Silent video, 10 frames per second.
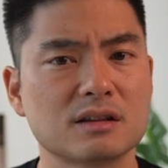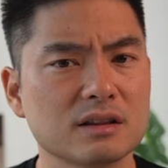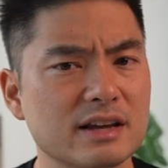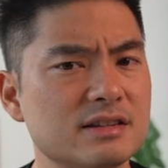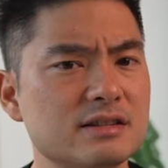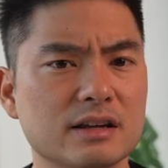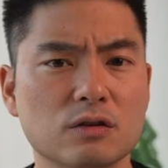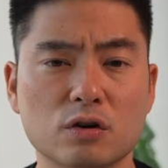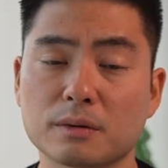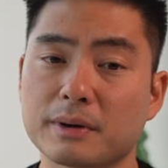The lessons they
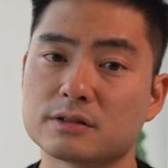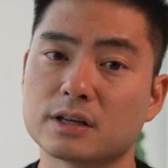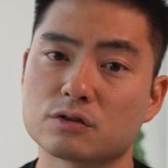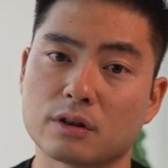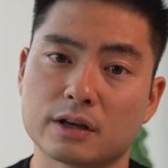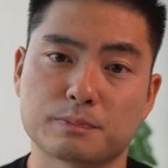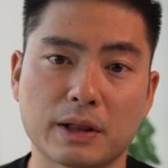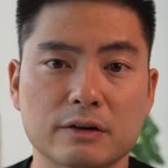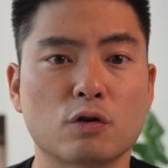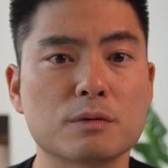learned about centralized
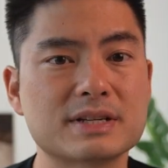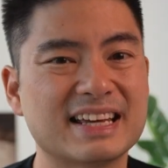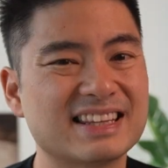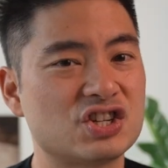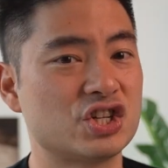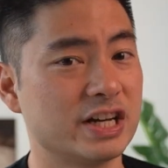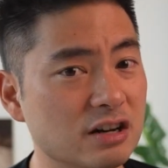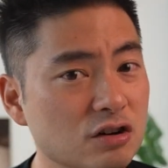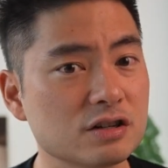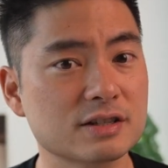platforms and the
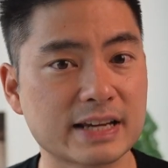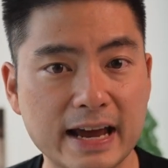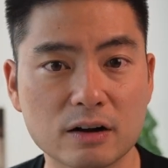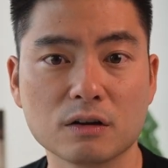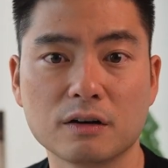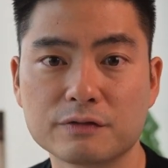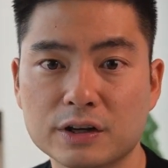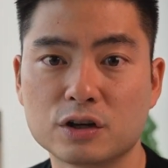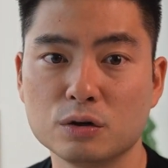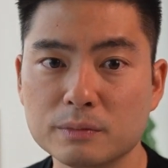sheer scale of the
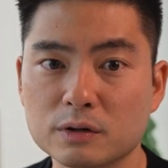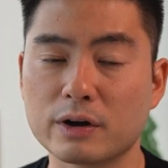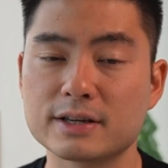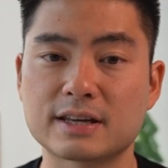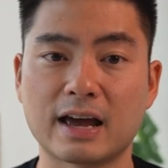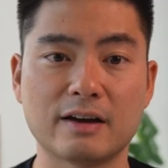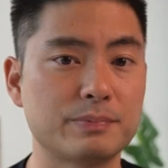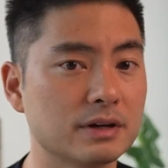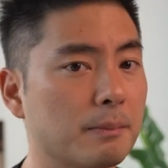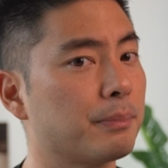human race have
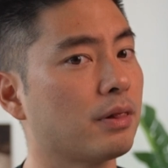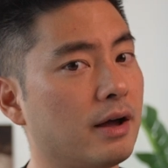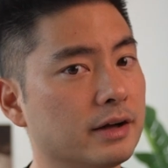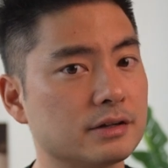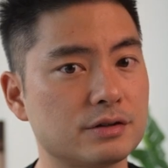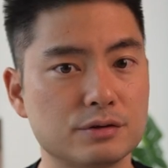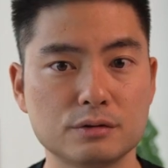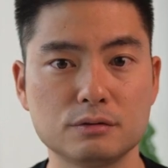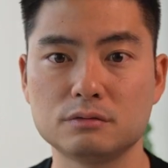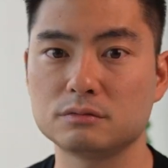been applied
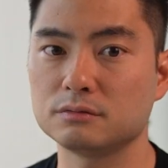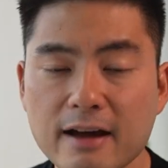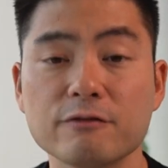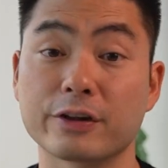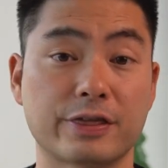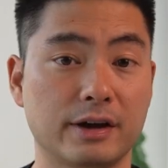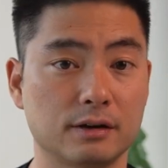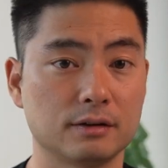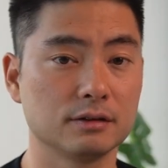to everything.